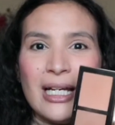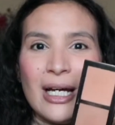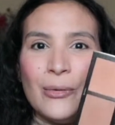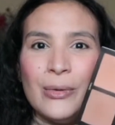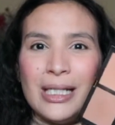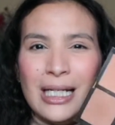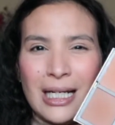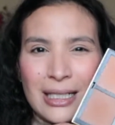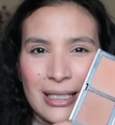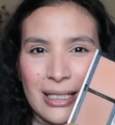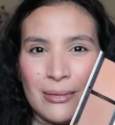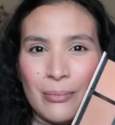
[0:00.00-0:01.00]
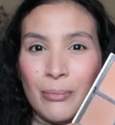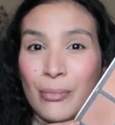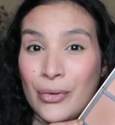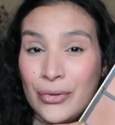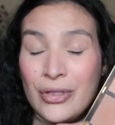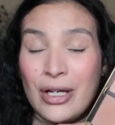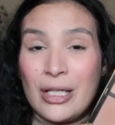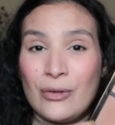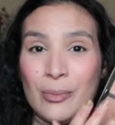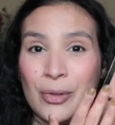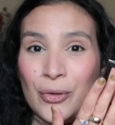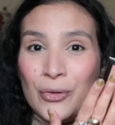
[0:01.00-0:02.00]
I really like this bronzer as
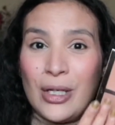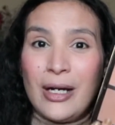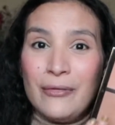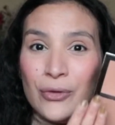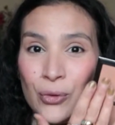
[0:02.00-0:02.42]
well because you have